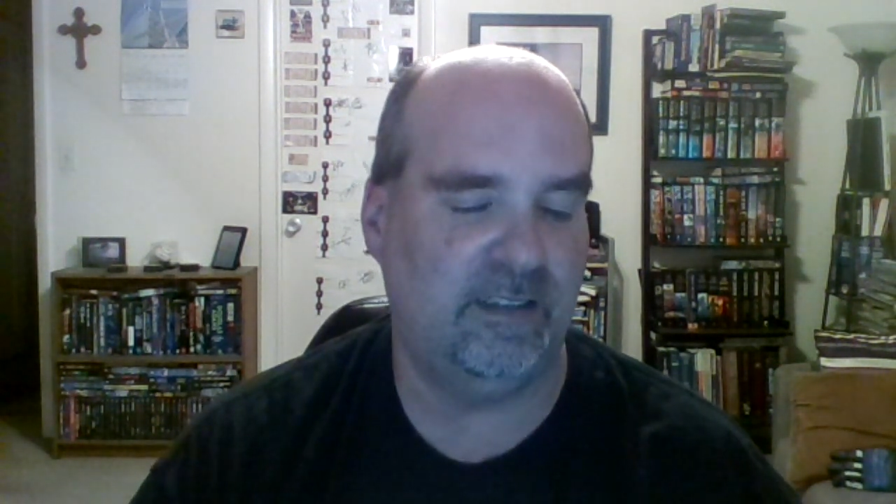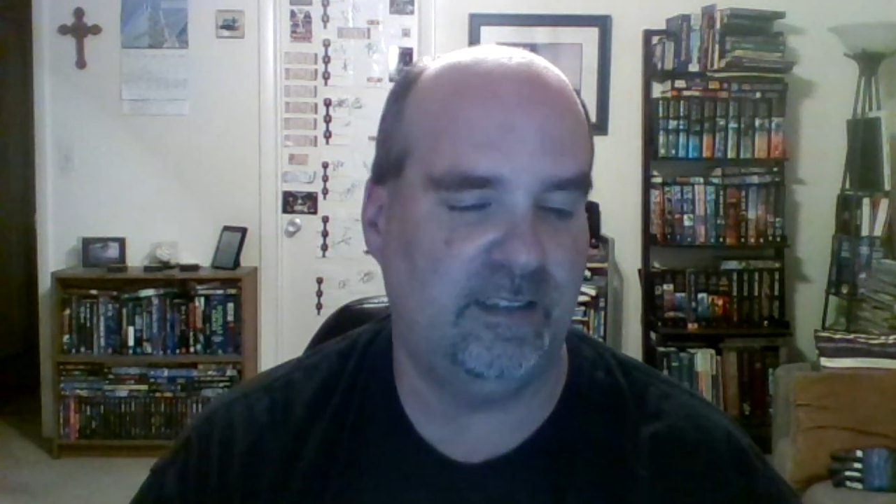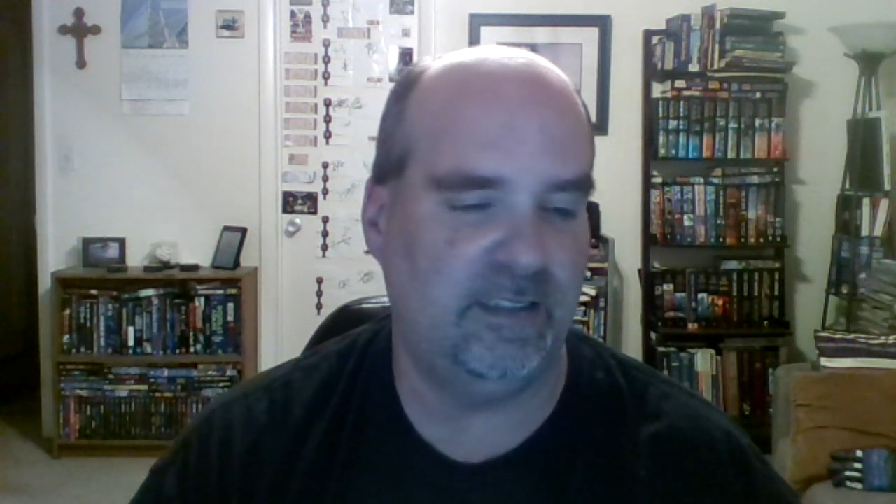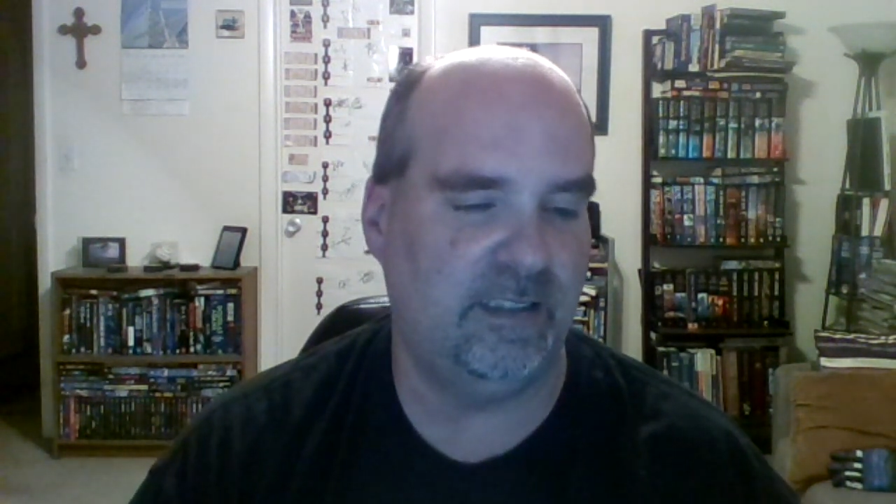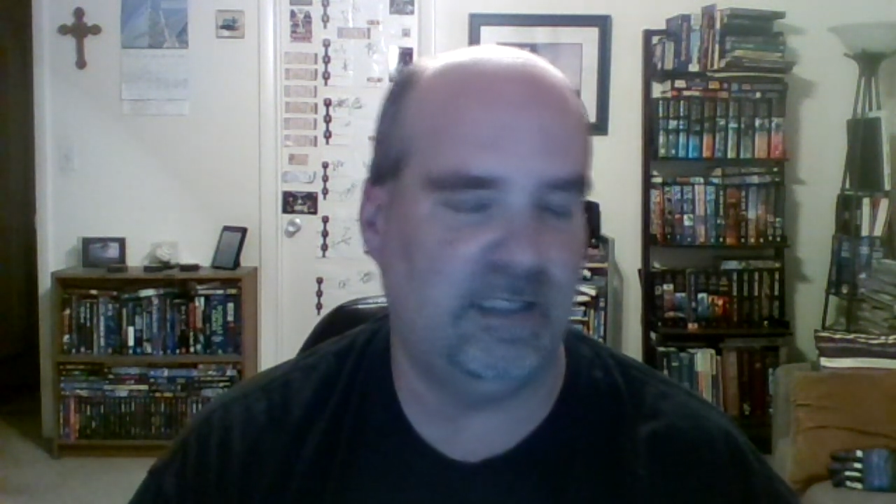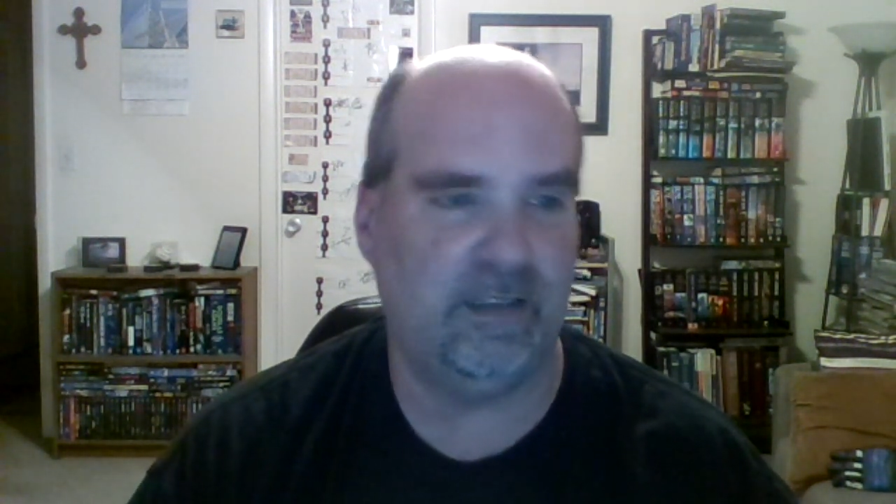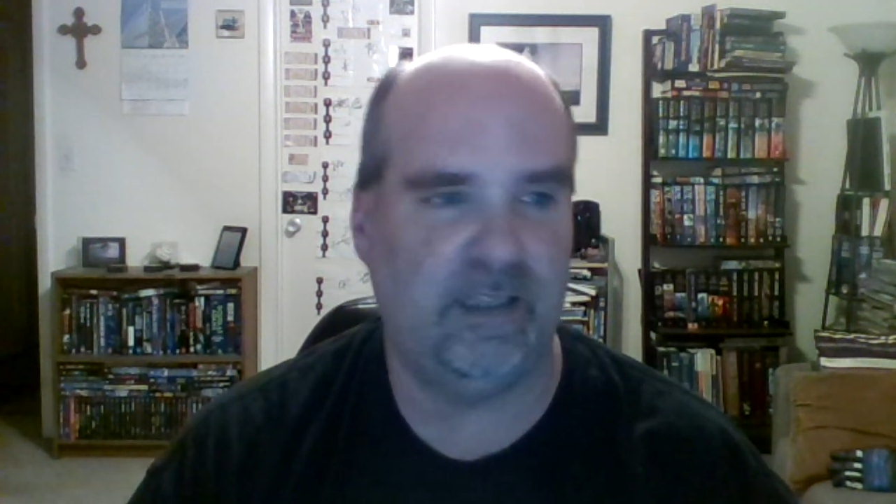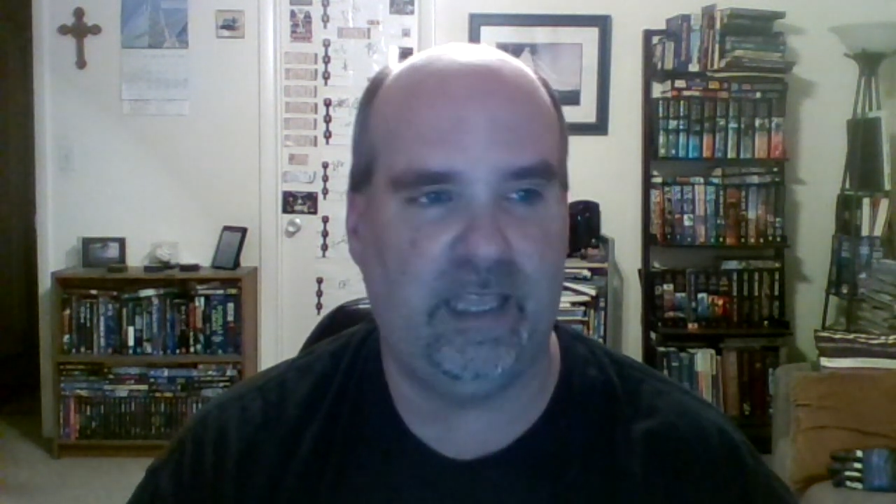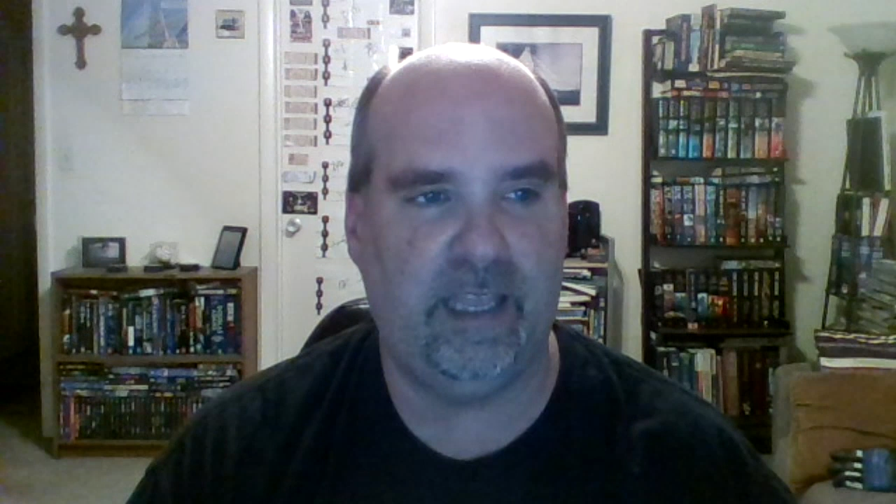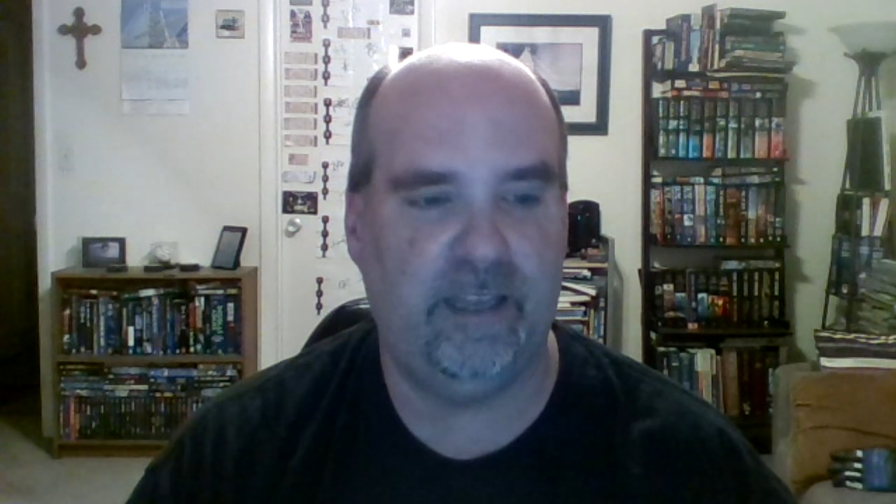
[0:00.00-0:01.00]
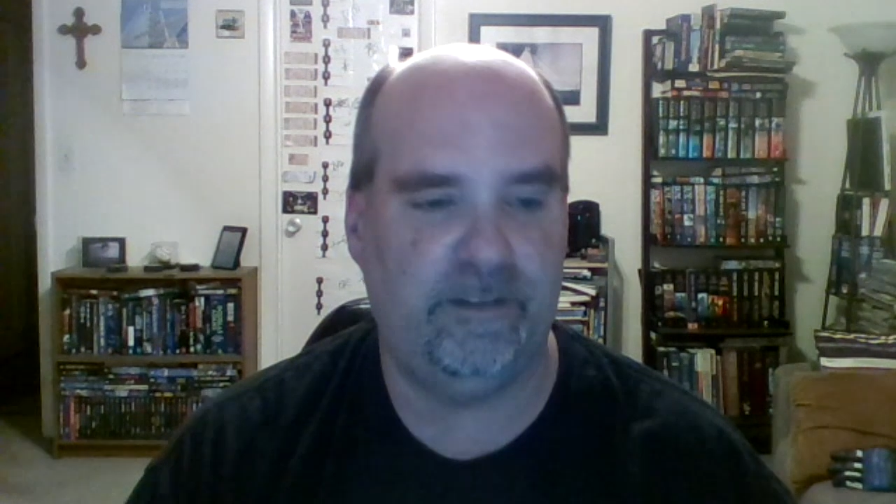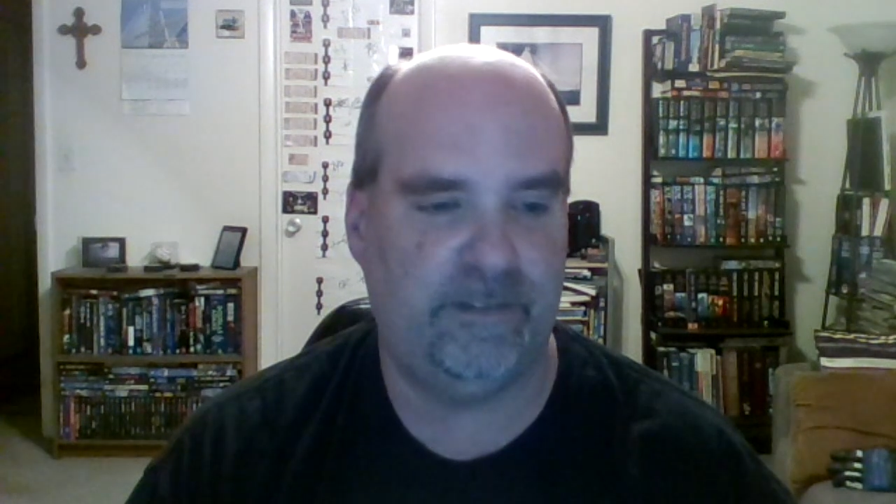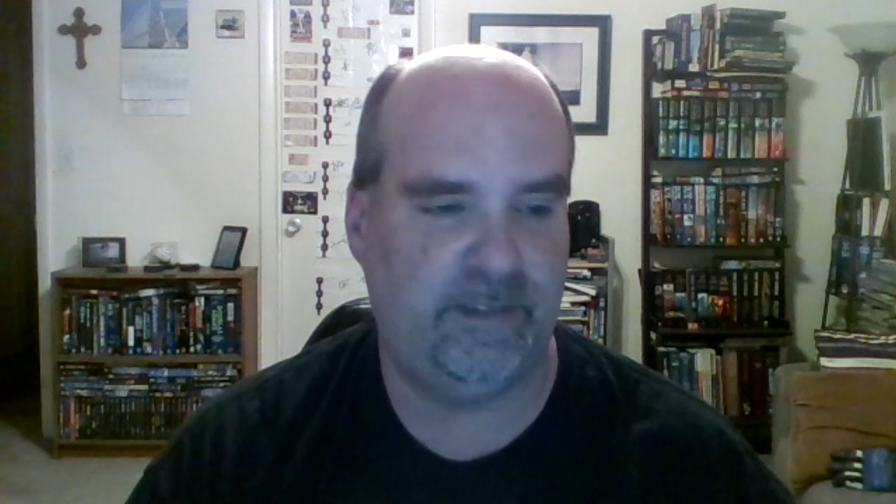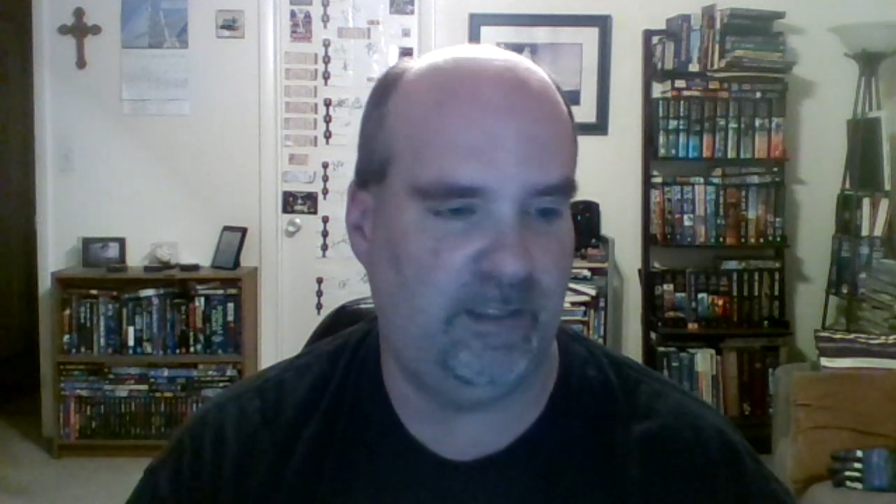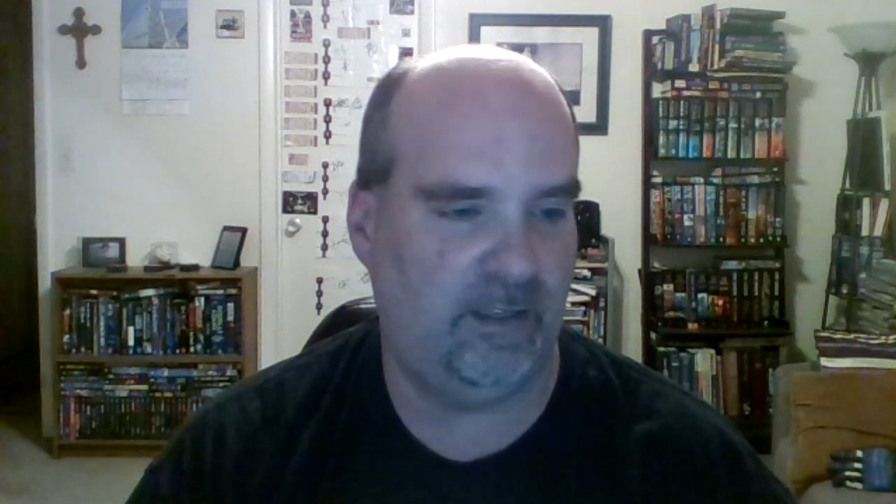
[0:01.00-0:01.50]
Uh, so Moxley
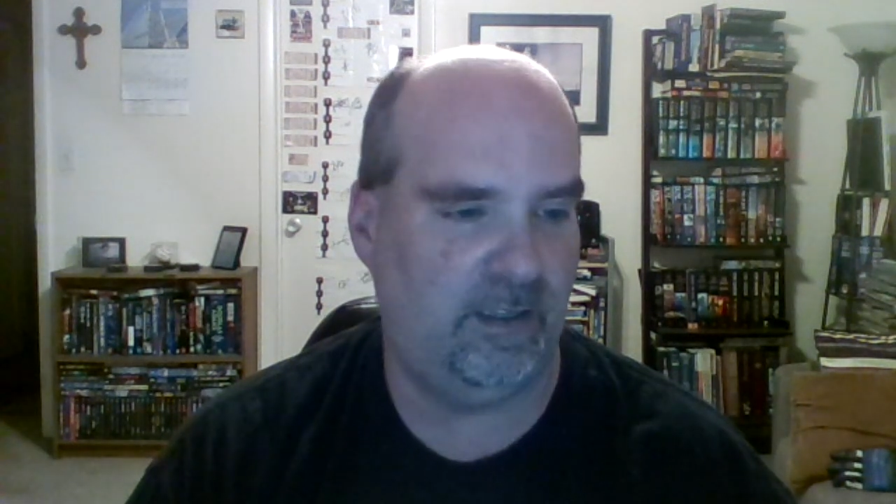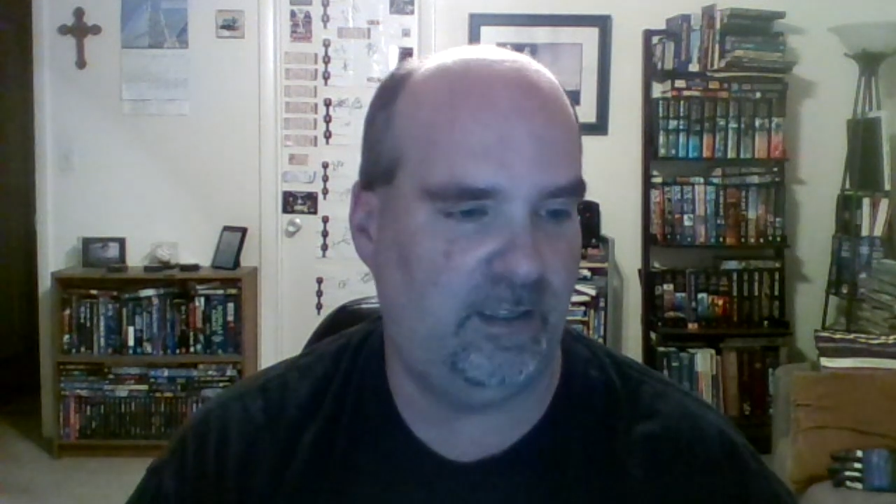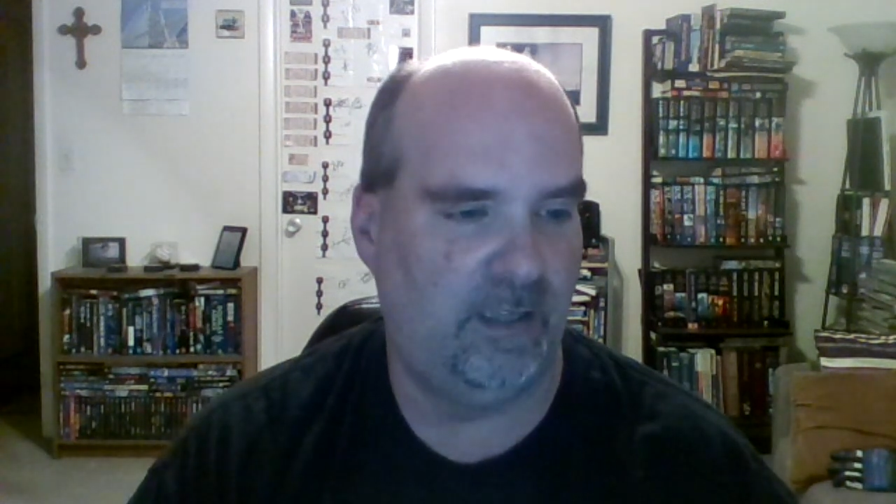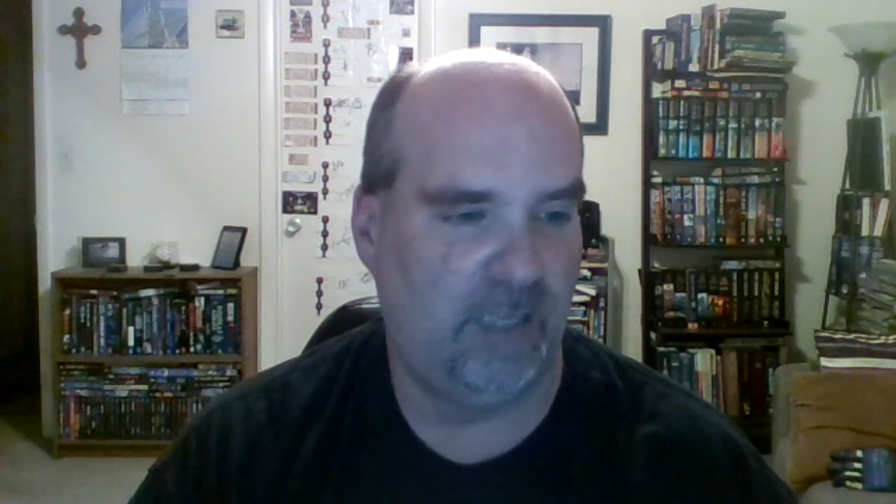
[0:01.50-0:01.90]
finished that.